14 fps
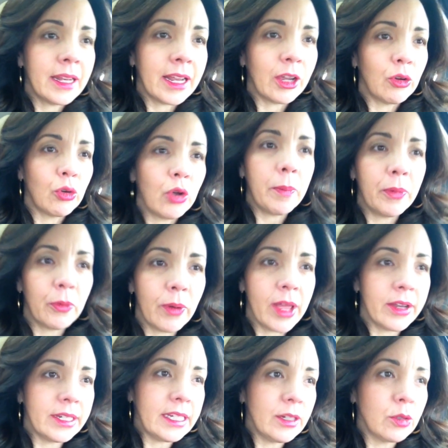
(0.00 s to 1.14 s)
and I grew up
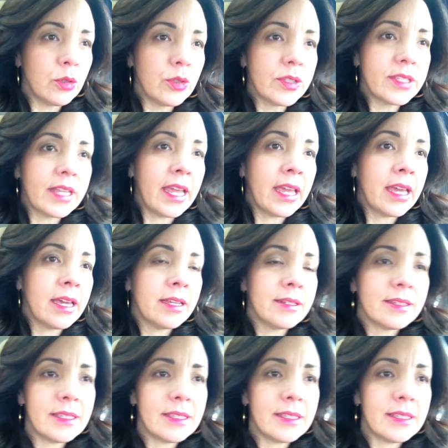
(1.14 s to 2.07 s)
around needles, and